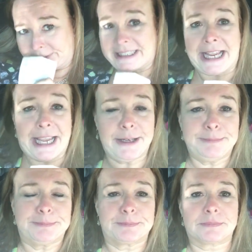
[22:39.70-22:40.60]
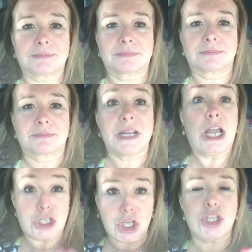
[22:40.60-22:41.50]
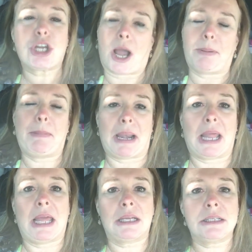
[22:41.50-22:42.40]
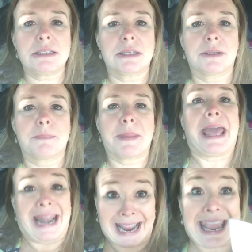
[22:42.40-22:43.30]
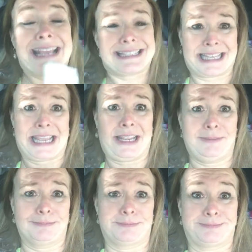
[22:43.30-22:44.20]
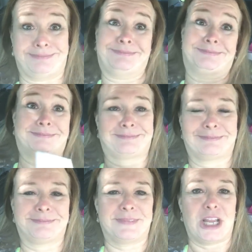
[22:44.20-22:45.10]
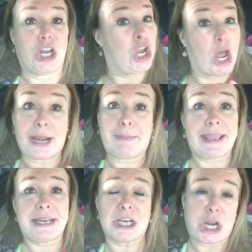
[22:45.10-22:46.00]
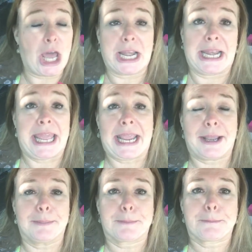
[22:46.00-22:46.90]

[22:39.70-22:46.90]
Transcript: singing to the top of my lungs. And I can't sing. Mm-hmm. Not a bit. Not a lick.